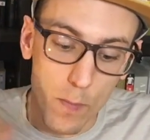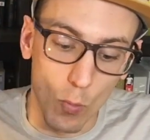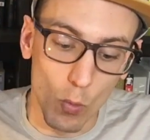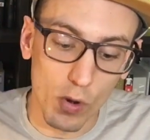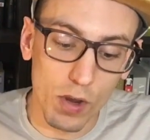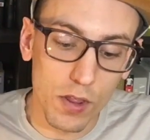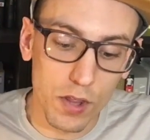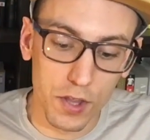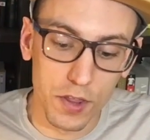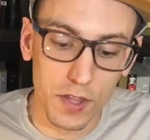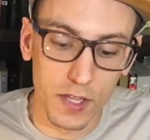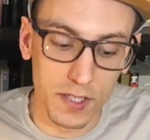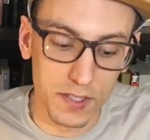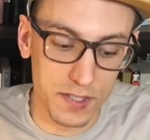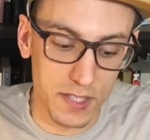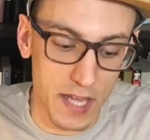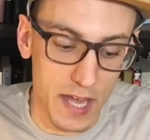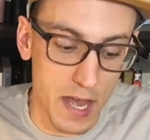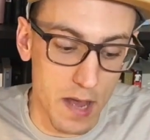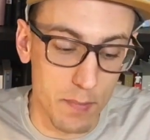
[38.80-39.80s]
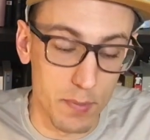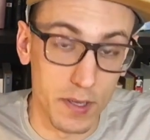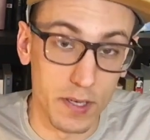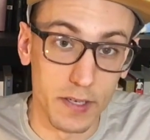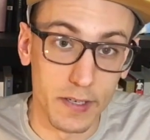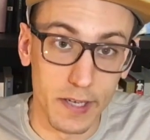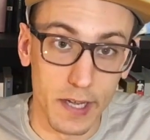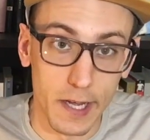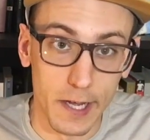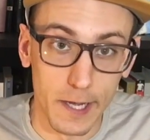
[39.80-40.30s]
One of the things that
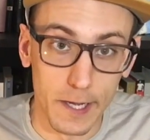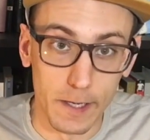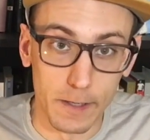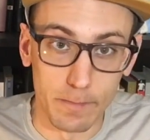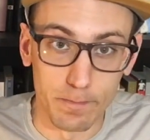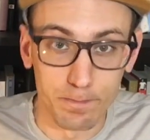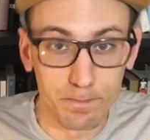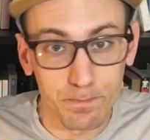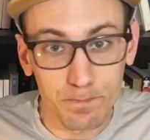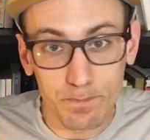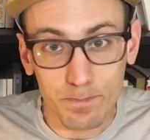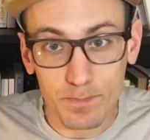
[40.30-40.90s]
happened um,